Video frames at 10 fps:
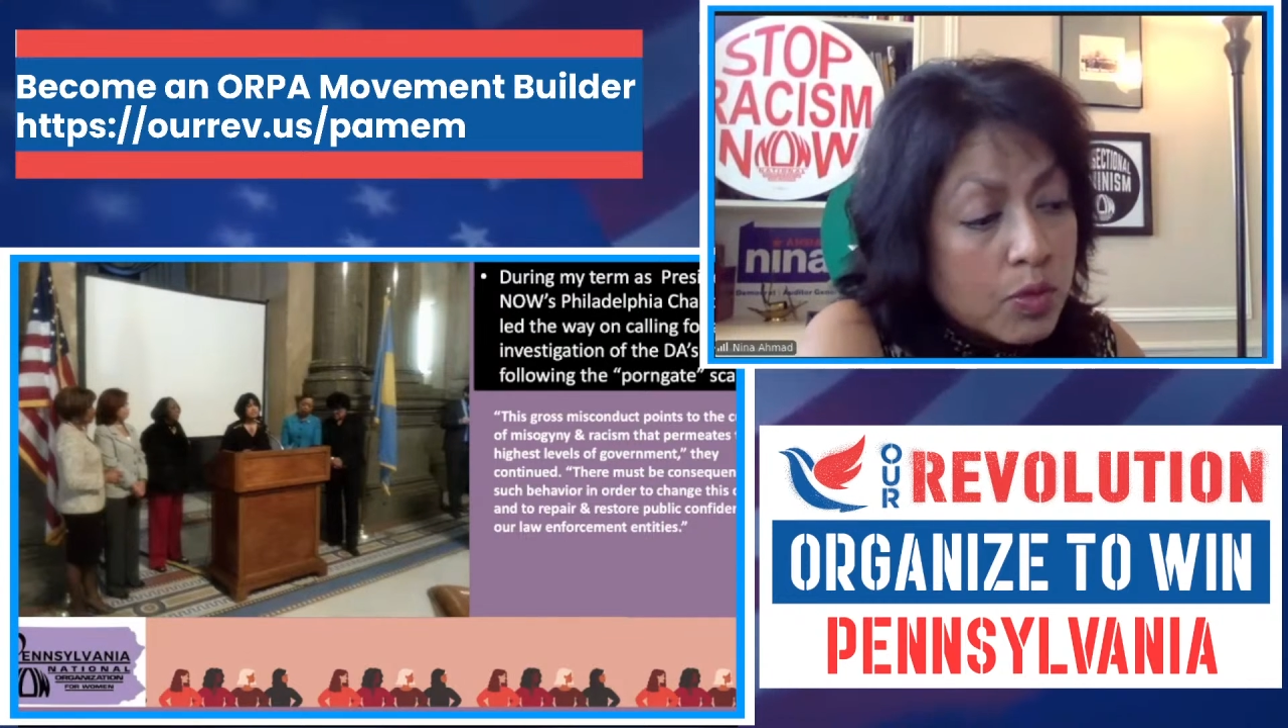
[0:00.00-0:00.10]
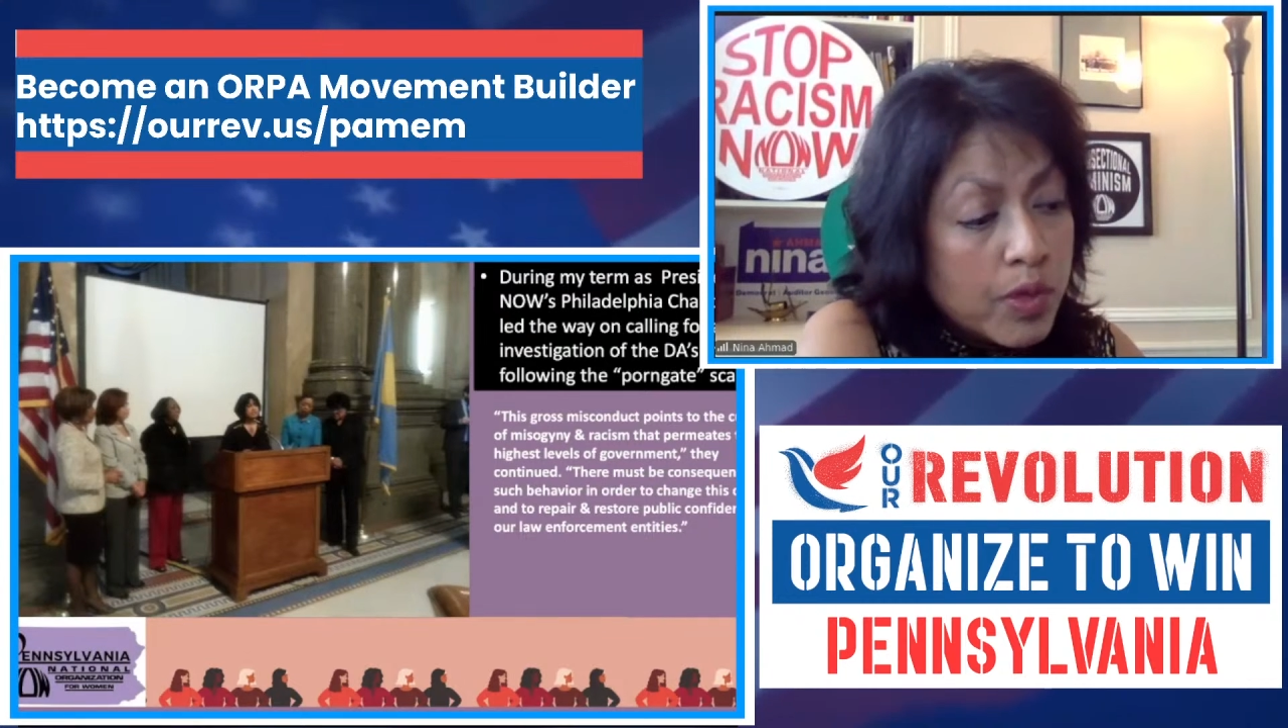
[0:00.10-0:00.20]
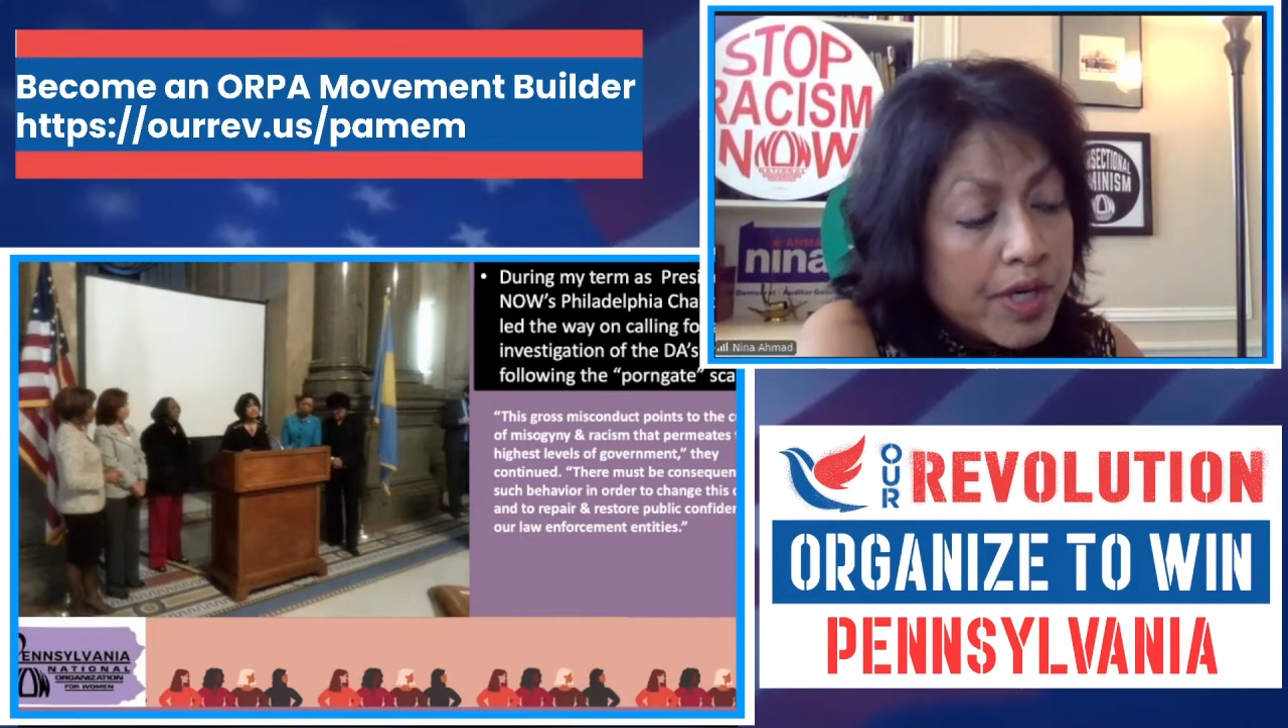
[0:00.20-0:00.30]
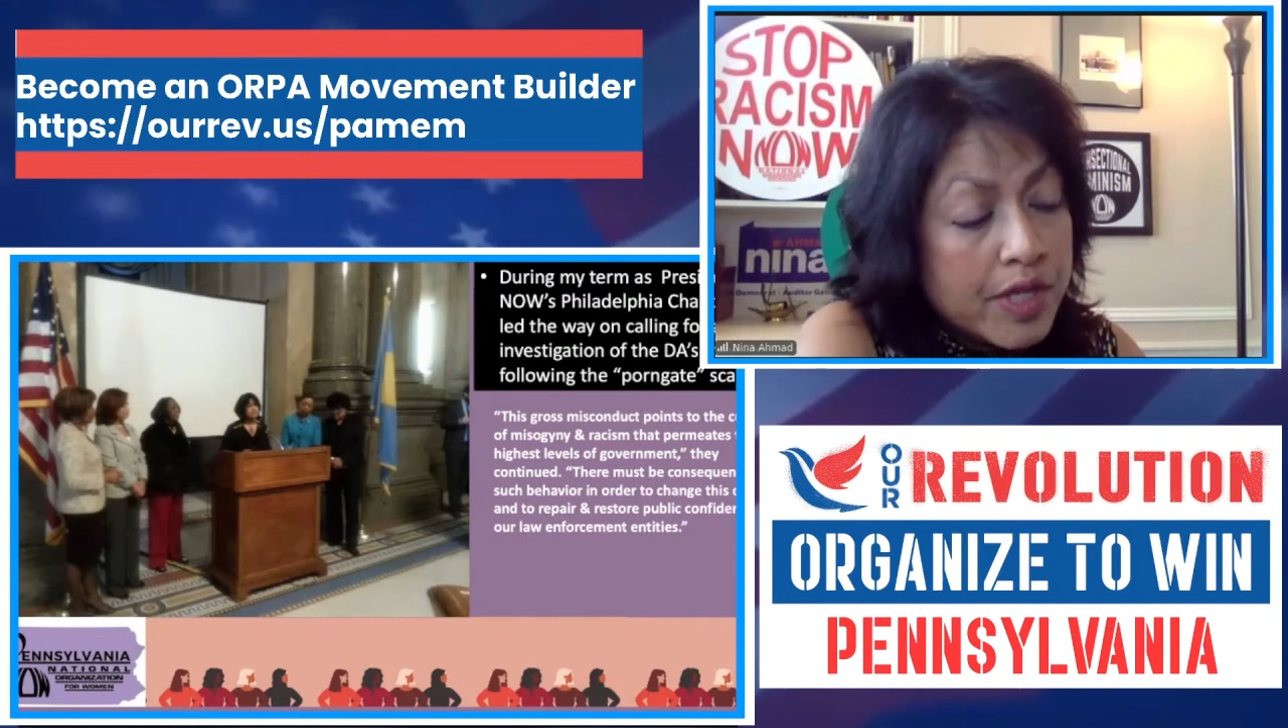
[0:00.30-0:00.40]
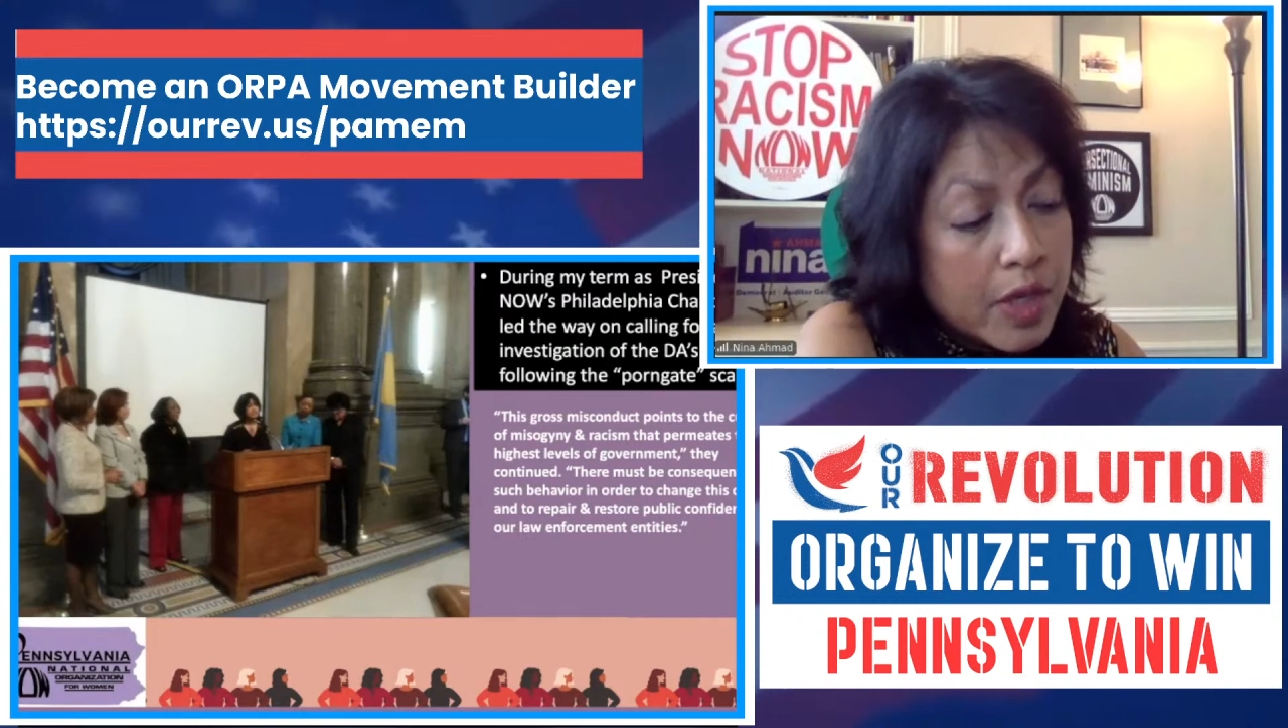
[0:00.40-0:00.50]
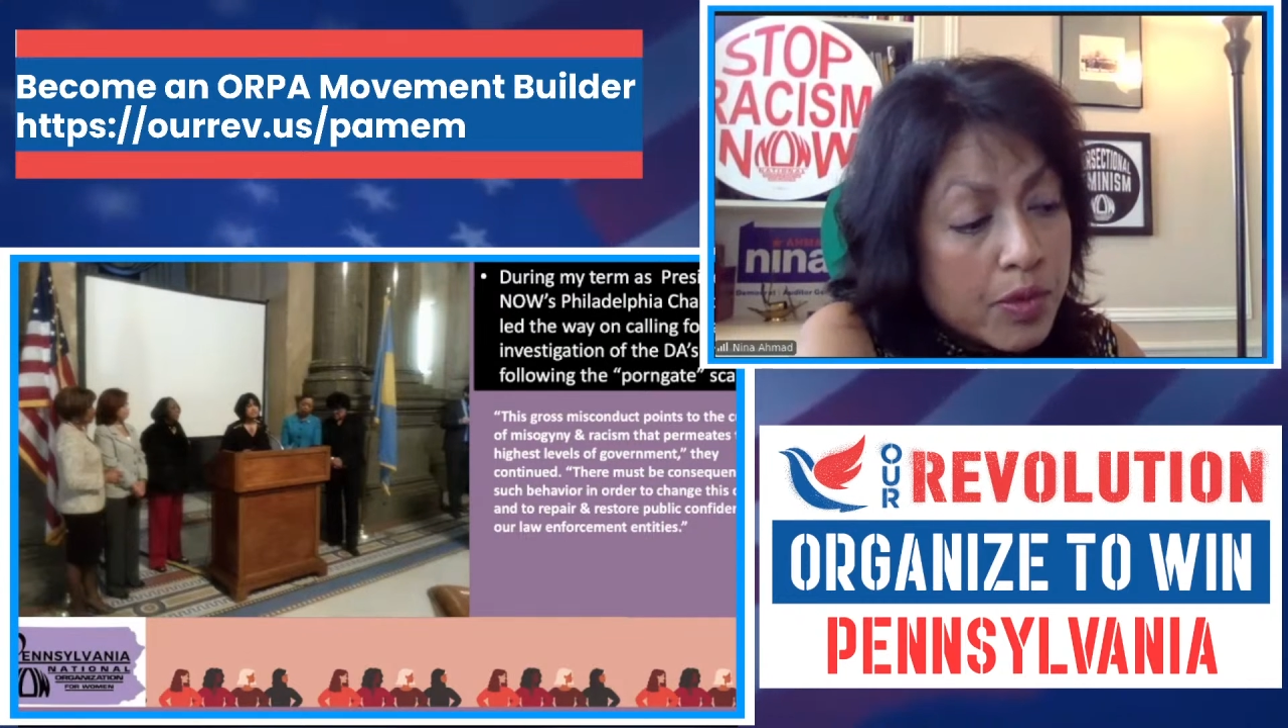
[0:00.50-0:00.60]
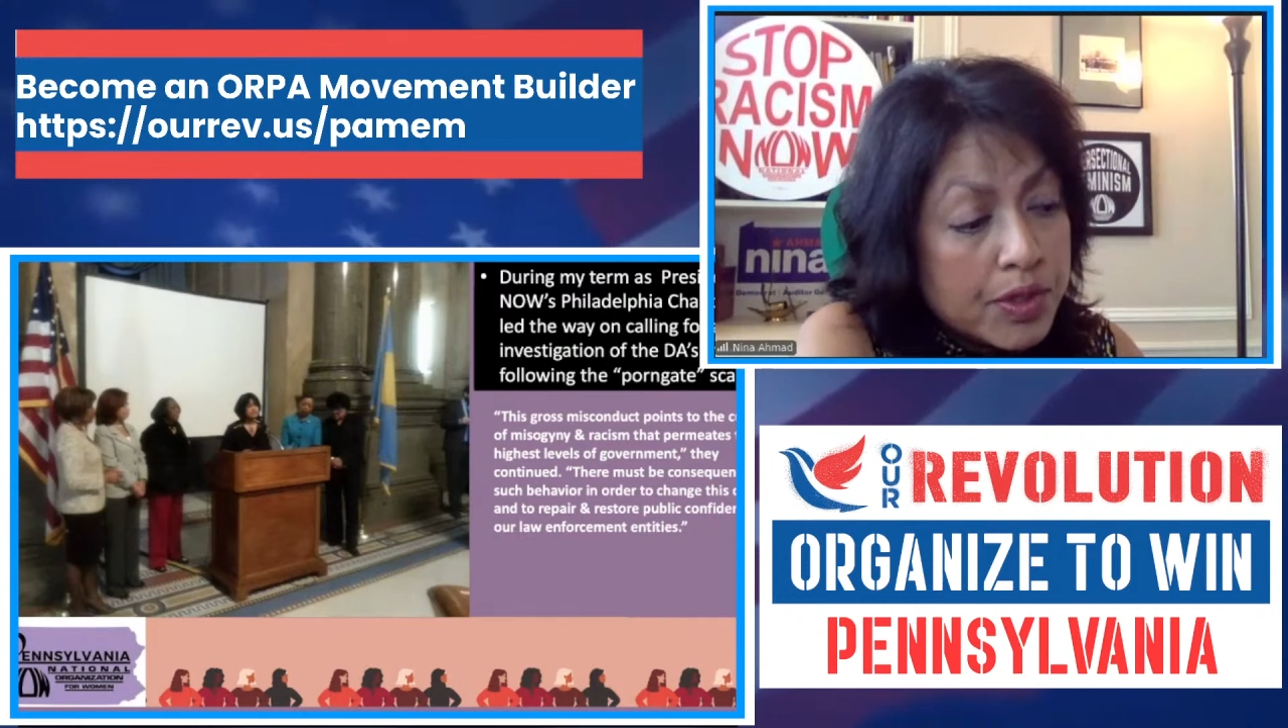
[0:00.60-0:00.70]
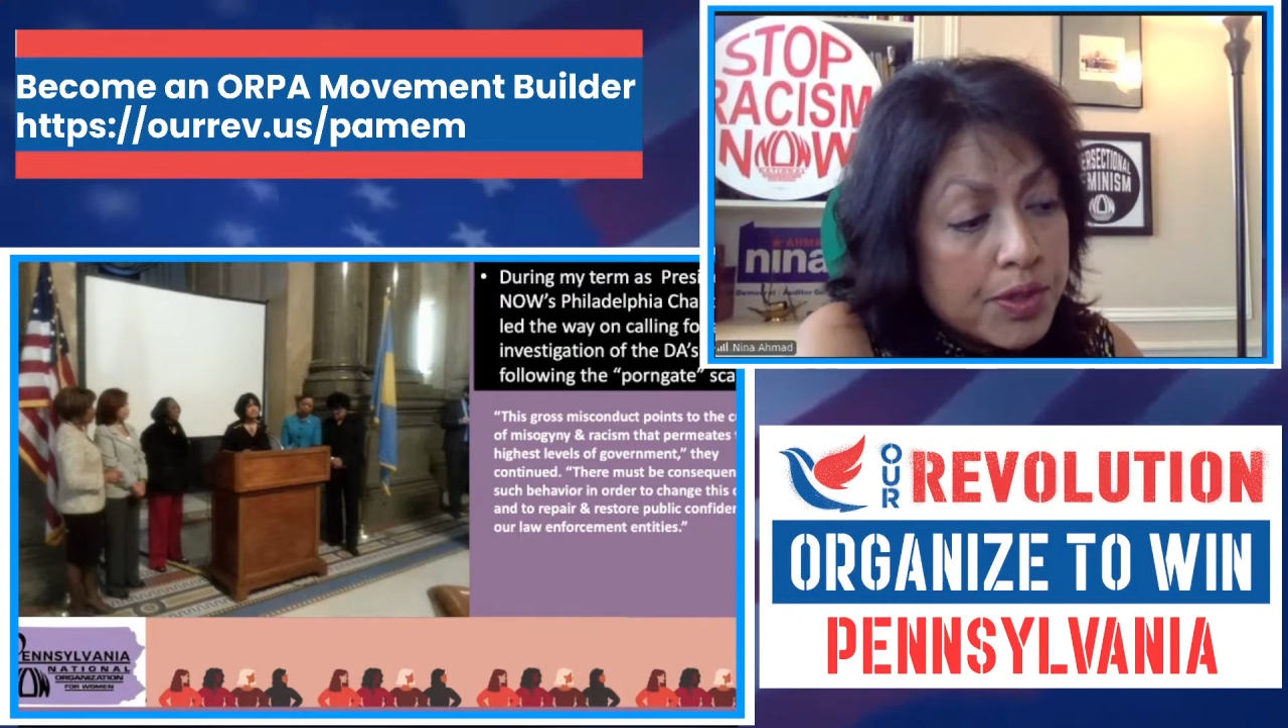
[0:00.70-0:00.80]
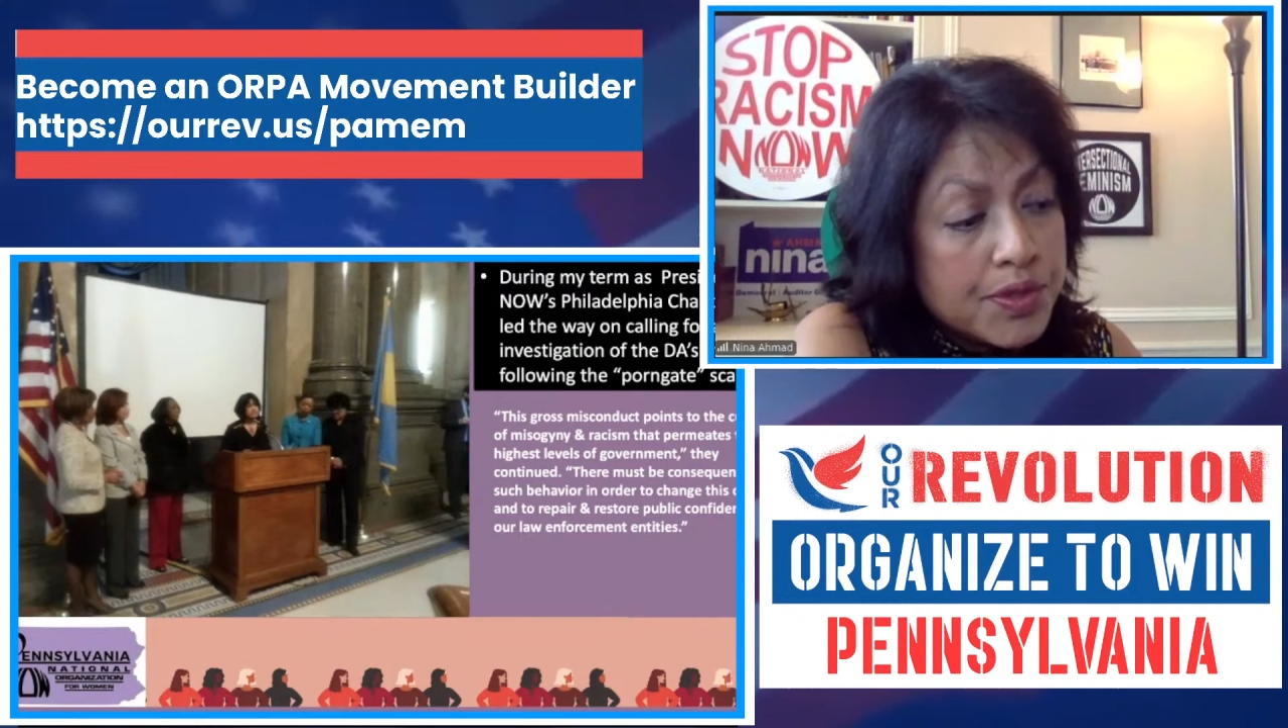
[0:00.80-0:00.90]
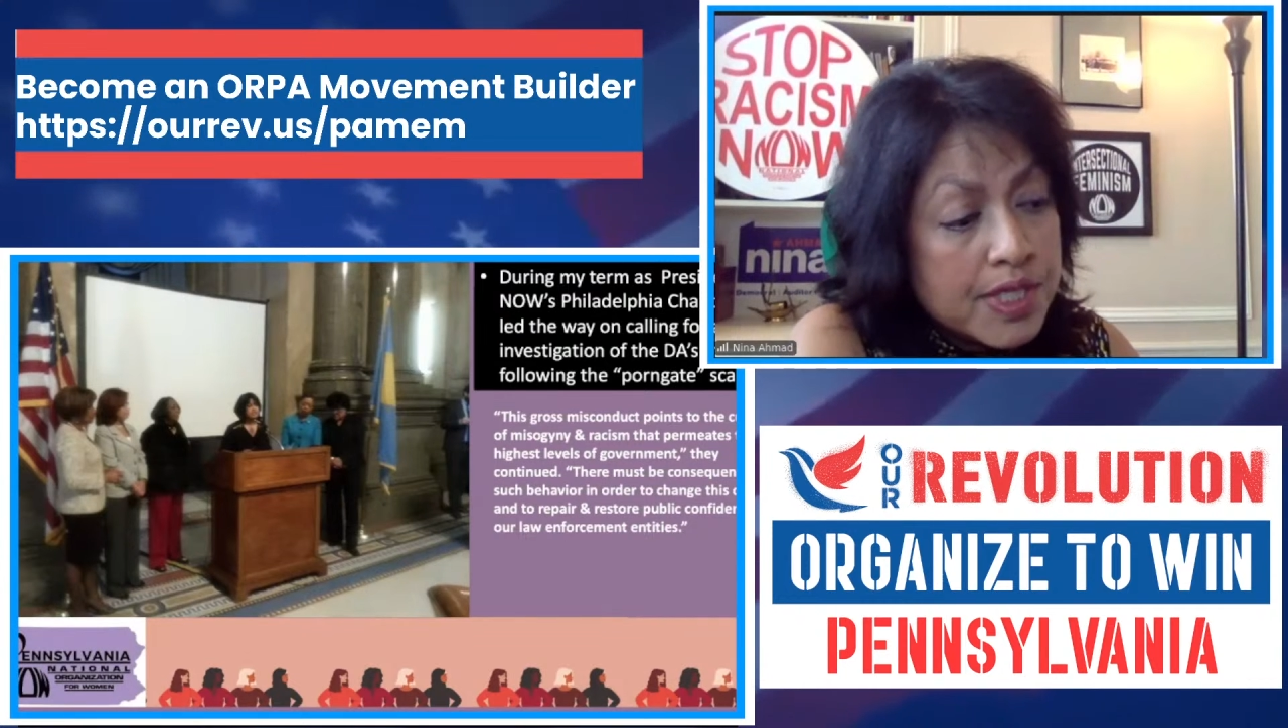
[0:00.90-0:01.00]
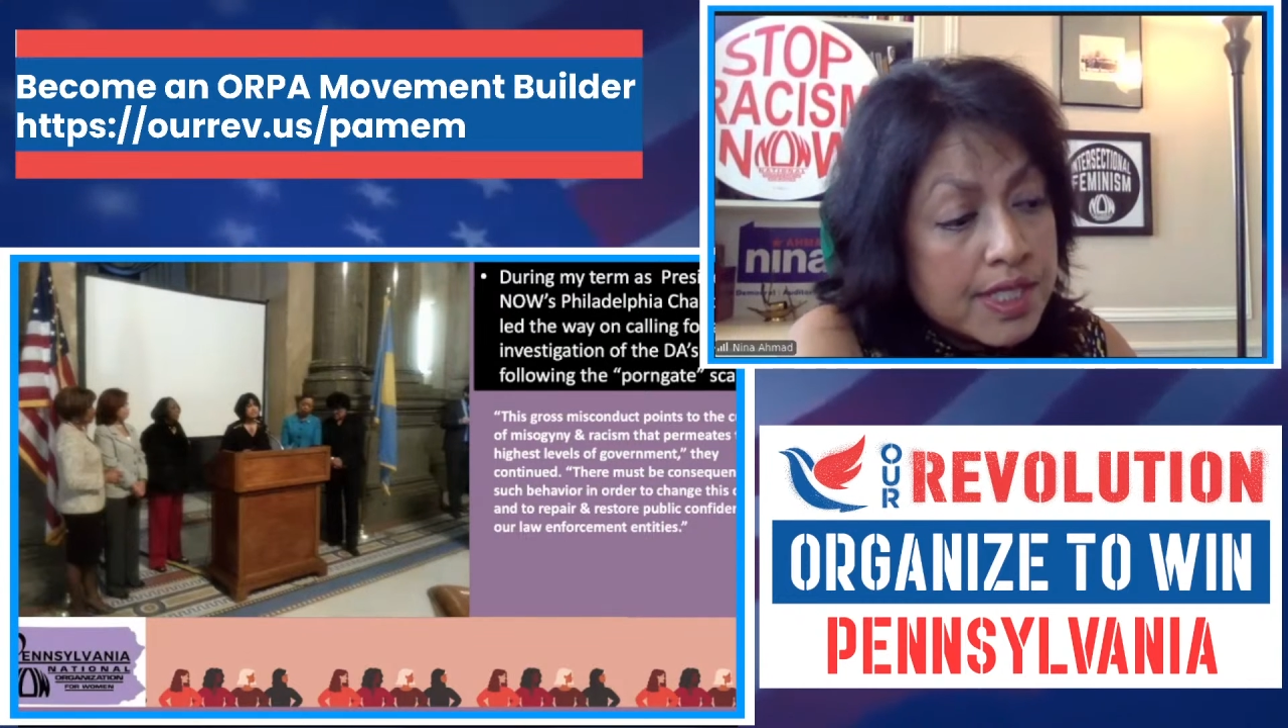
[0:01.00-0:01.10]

where they were using